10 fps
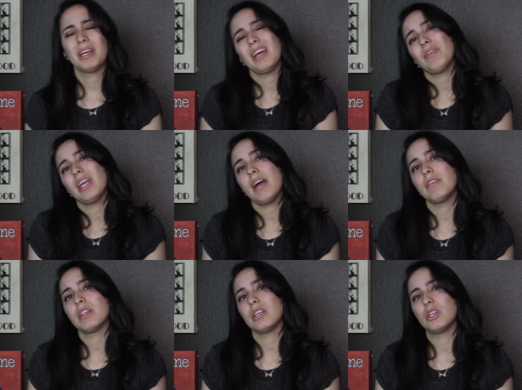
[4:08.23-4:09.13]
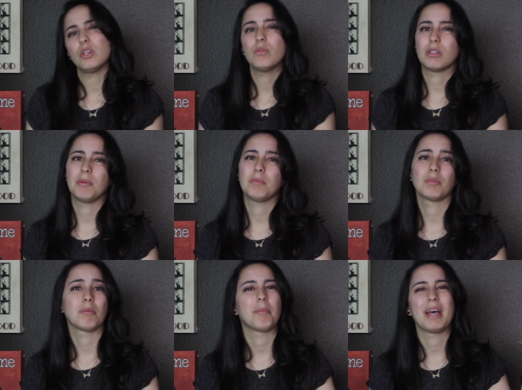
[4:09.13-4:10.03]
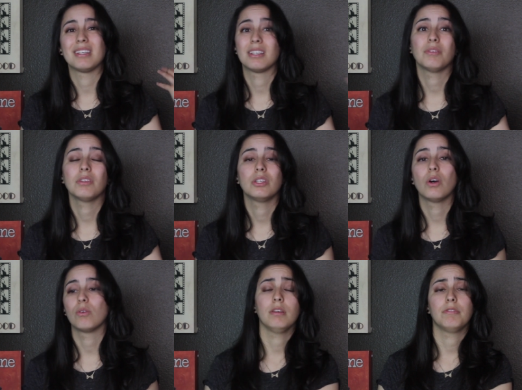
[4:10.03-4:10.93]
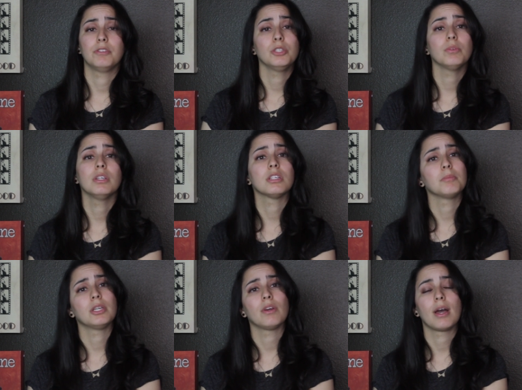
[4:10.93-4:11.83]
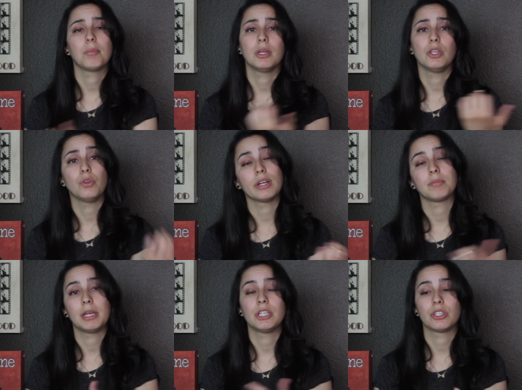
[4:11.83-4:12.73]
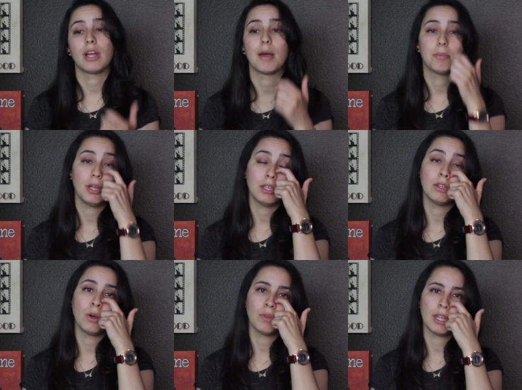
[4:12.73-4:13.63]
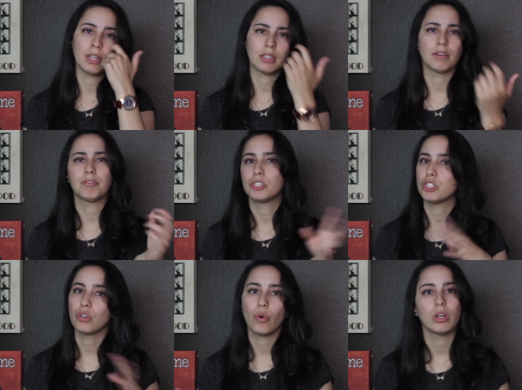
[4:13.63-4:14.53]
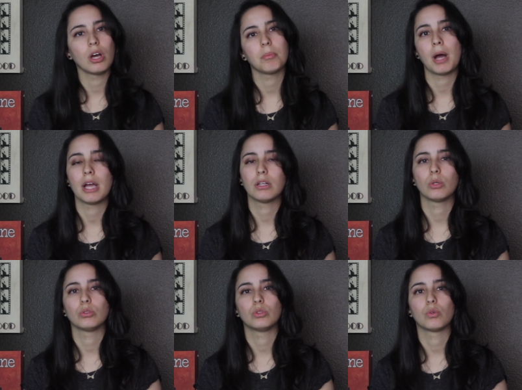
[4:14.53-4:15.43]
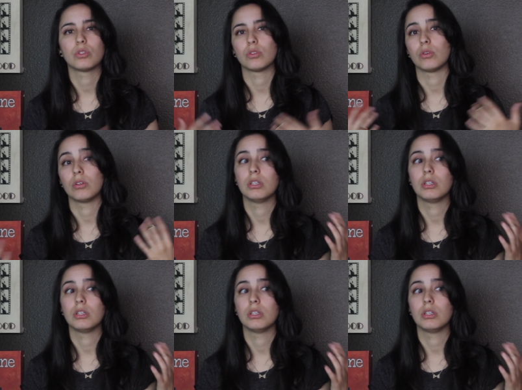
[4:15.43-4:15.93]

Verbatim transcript: And I really have nothing to do with people in my past. I really don't. If she really does make you happy and you guys make each other happy and you know that nothing is going on behind closed doors or